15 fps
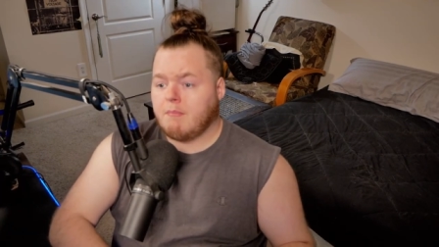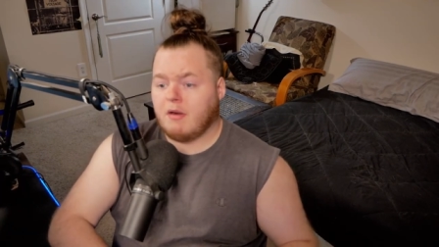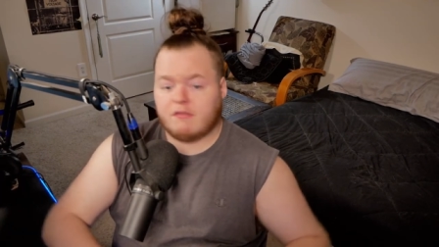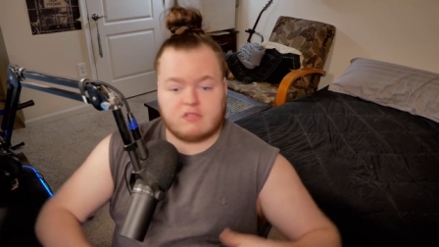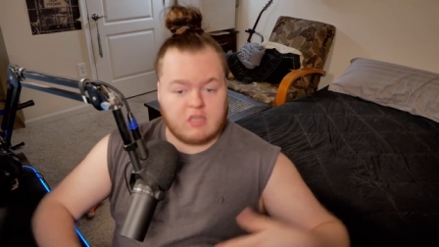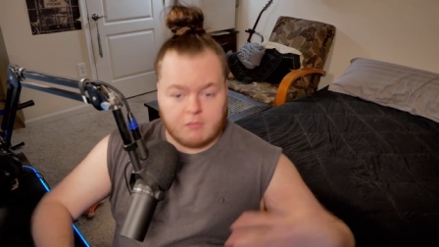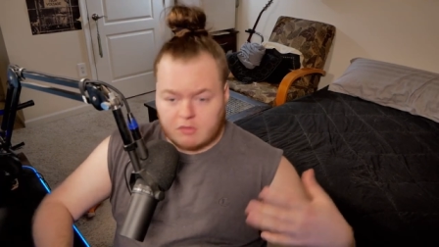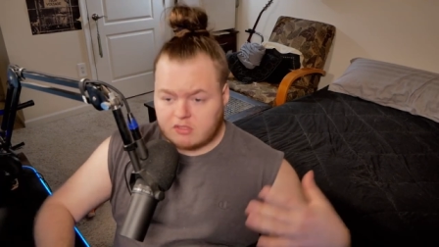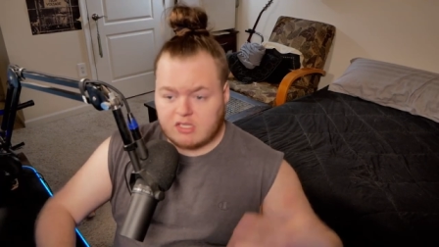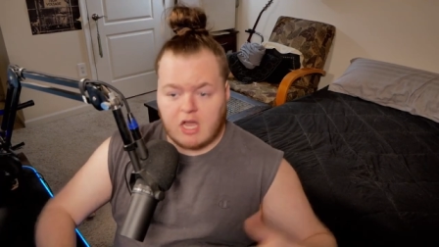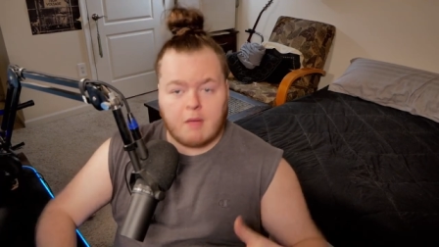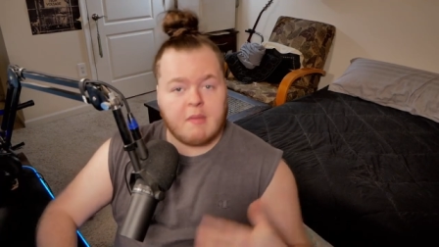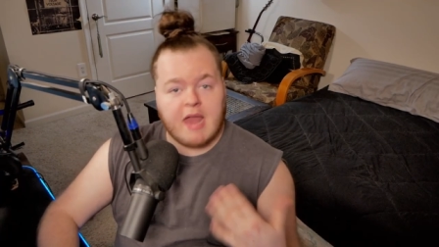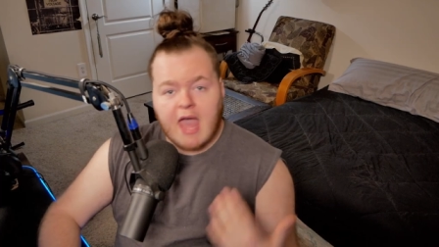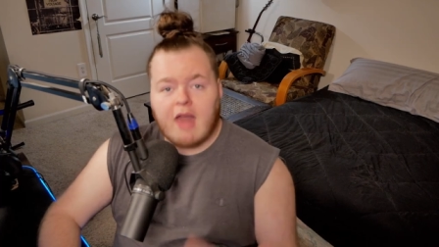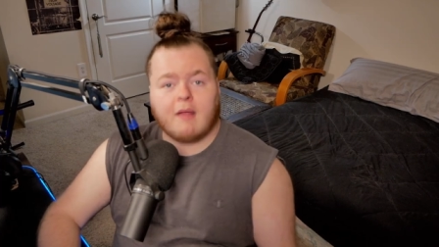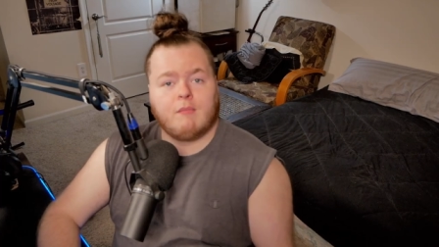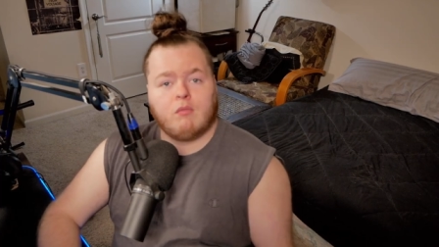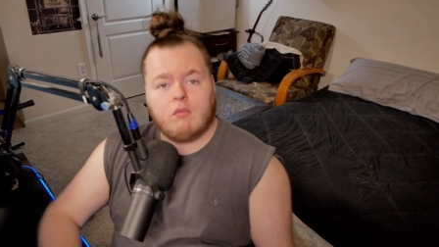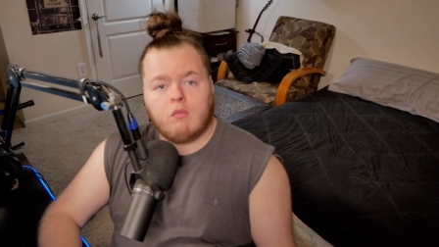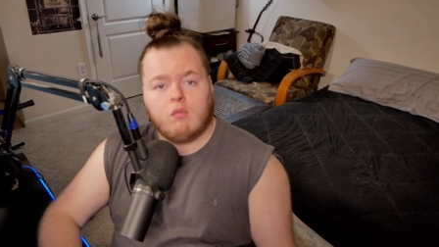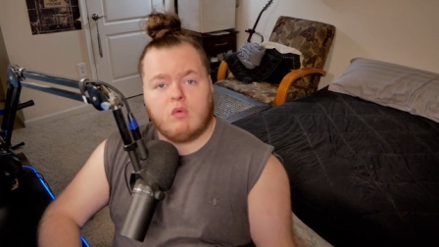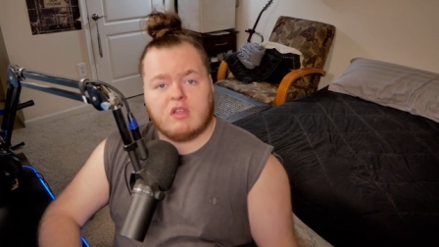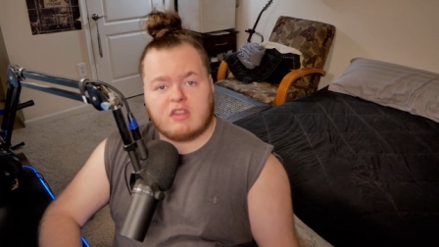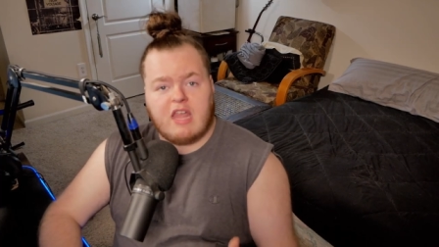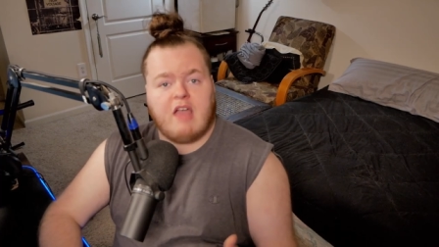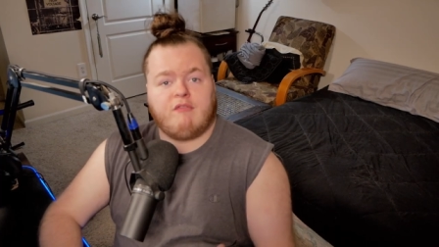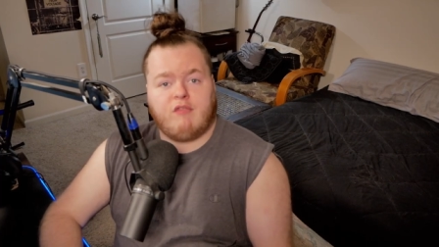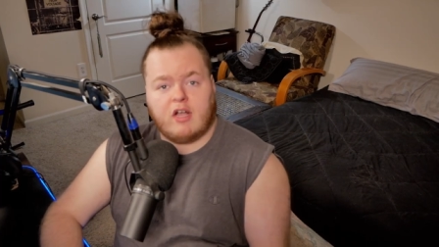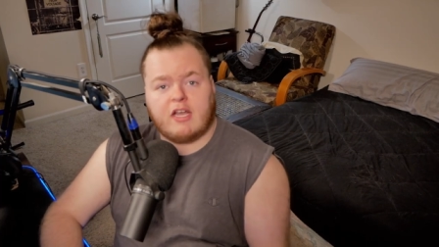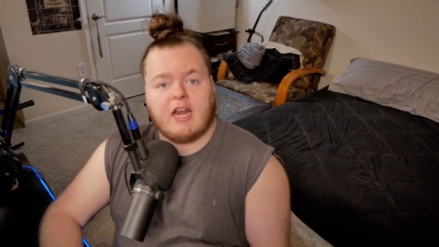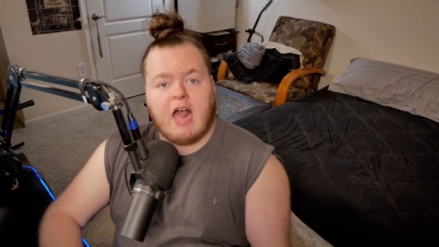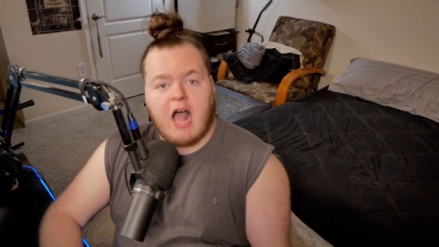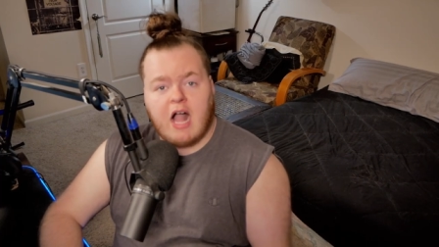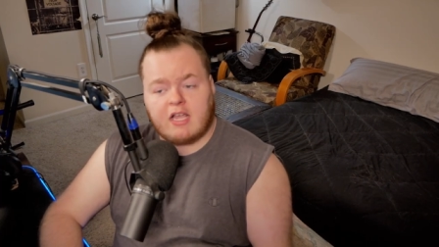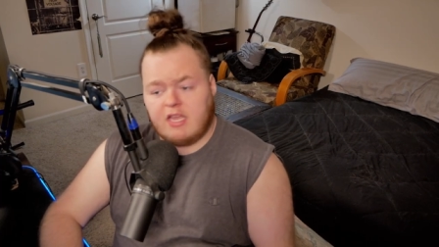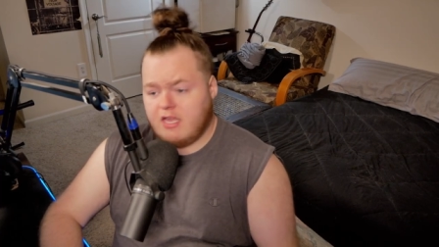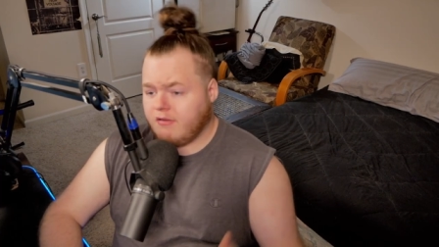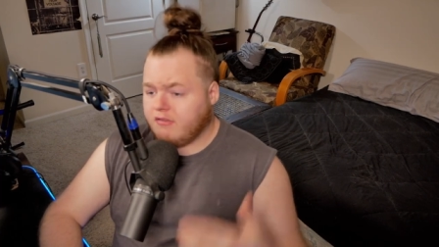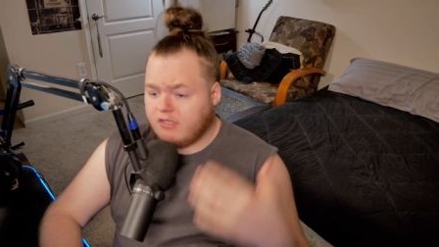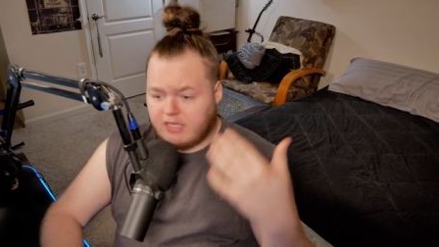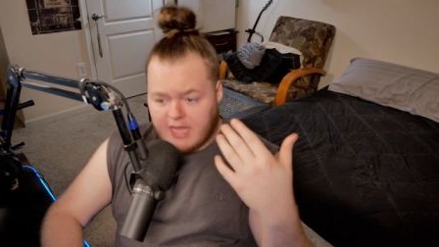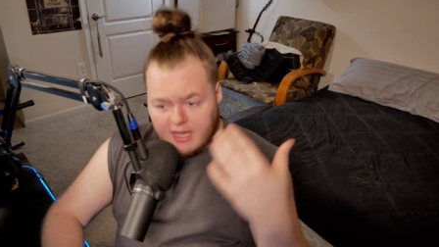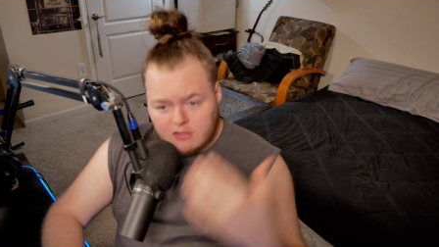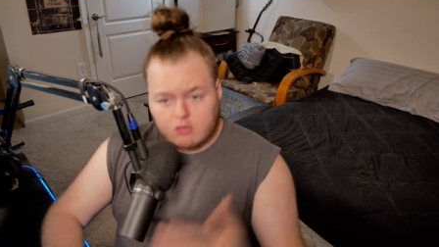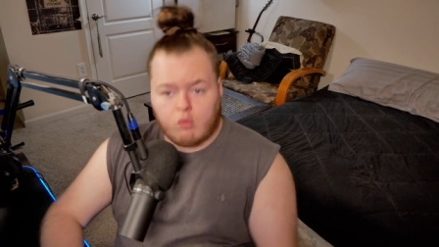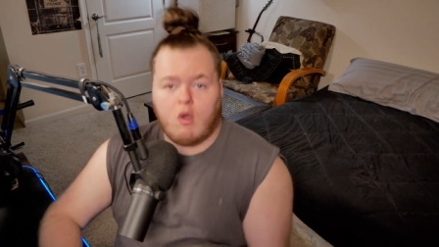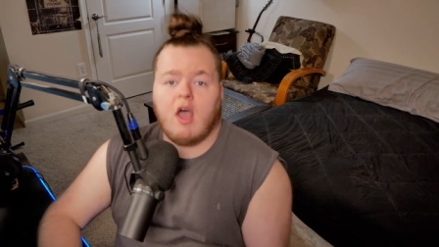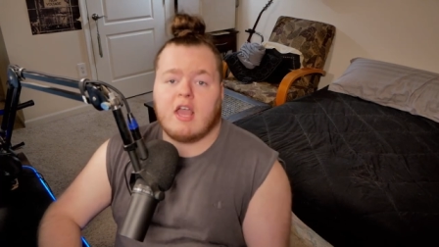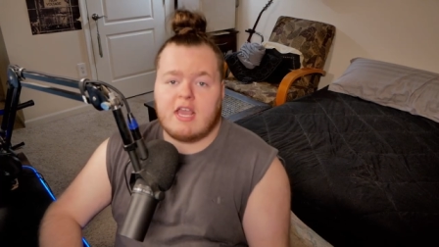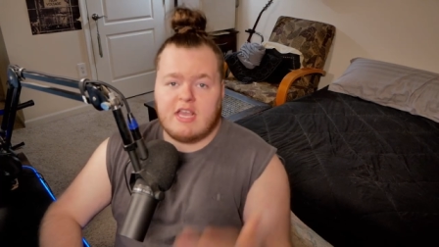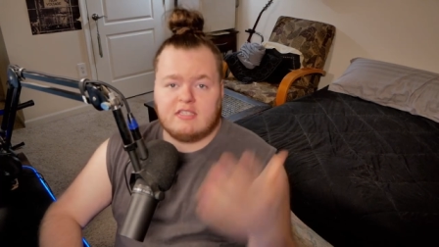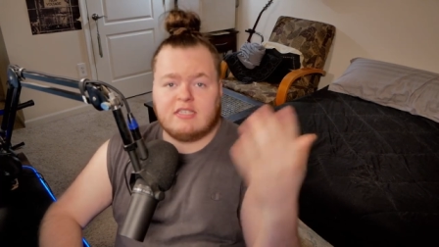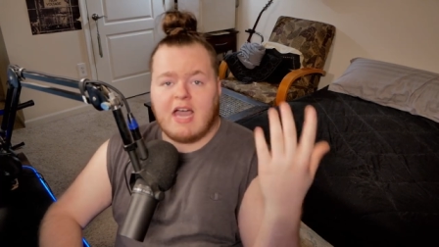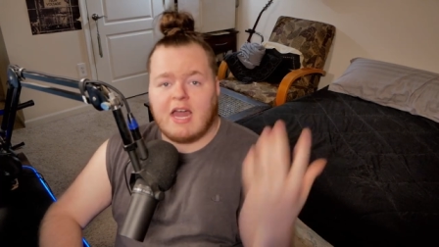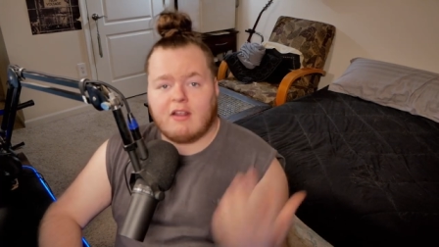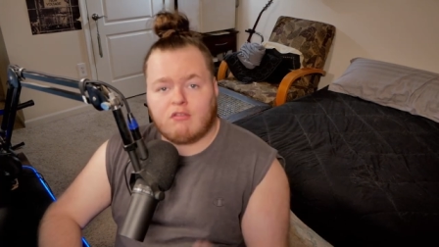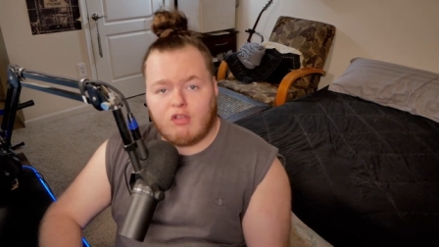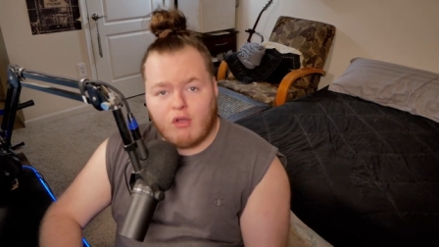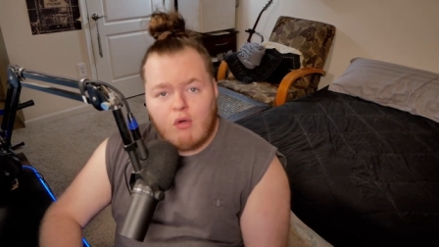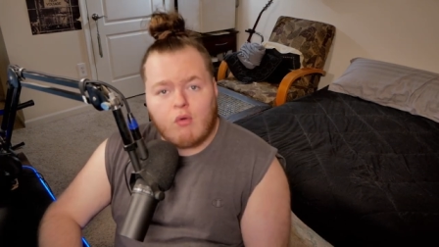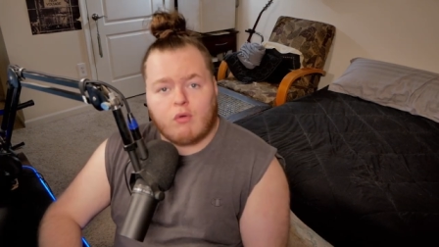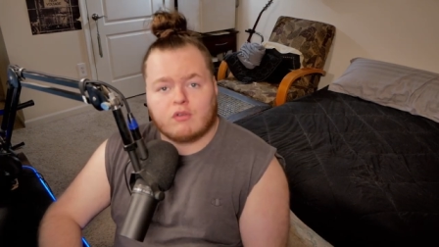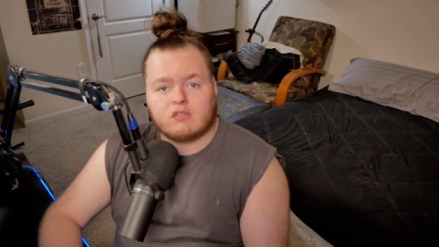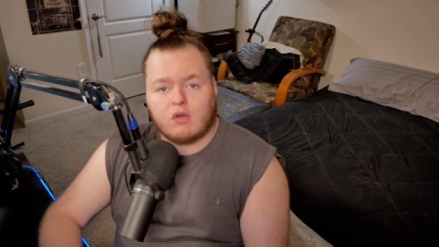But if someone's coming at him with that fucking Haki, guess what? He's got a two.